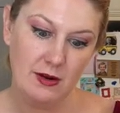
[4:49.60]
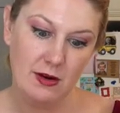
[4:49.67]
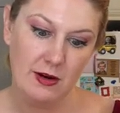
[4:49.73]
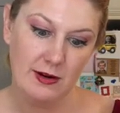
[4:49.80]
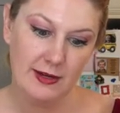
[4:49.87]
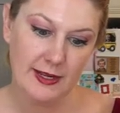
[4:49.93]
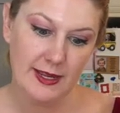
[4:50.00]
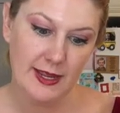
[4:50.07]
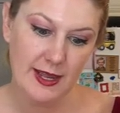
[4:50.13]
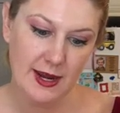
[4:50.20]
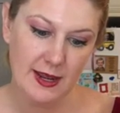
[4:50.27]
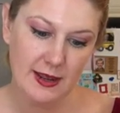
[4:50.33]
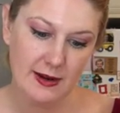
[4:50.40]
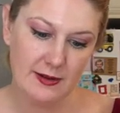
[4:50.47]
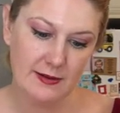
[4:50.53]
hardly get
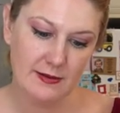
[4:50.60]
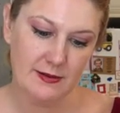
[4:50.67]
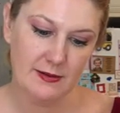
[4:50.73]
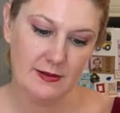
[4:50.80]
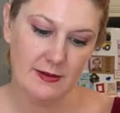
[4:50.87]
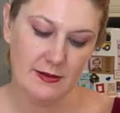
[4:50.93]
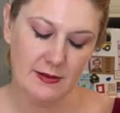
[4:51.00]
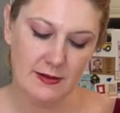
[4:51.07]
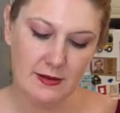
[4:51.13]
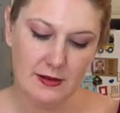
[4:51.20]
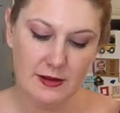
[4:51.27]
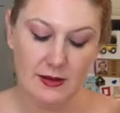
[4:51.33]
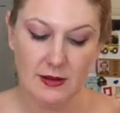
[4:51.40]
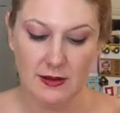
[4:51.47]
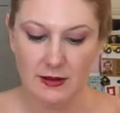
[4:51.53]

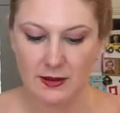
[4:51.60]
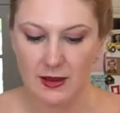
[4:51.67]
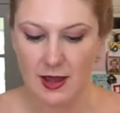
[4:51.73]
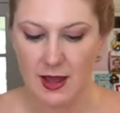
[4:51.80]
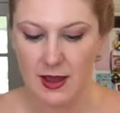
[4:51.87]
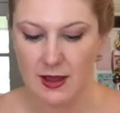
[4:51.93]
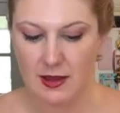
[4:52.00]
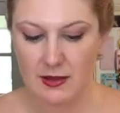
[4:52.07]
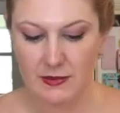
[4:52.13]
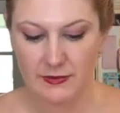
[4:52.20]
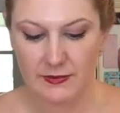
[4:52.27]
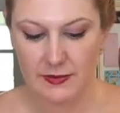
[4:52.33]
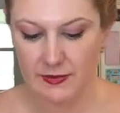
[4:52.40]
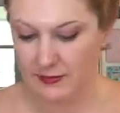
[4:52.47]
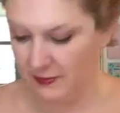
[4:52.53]
it. Uh-oh.